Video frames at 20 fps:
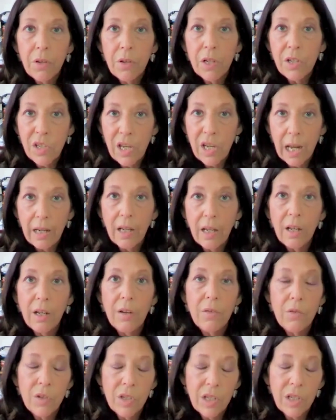
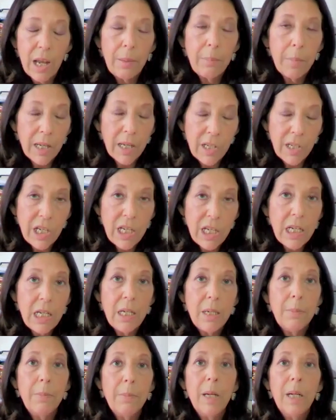executives and my
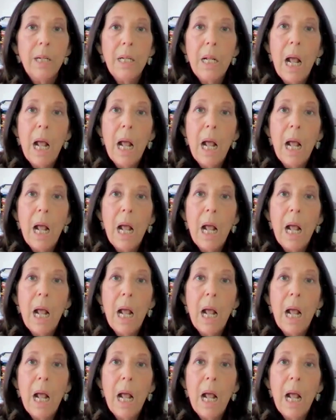team.